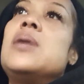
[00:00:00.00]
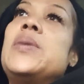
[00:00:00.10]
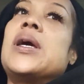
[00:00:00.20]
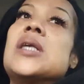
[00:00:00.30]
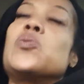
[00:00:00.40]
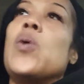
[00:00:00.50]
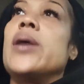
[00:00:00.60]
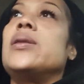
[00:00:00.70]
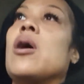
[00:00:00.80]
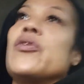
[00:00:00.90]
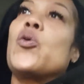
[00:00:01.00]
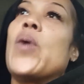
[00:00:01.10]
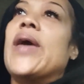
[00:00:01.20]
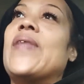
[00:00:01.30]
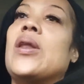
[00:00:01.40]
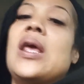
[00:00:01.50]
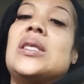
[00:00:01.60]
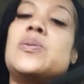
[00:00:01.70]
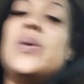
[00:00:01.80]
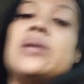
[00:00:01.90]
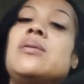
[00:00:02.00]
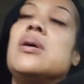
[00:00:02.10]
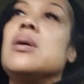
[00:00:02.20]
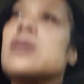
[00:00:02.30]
because what are the way that it's been,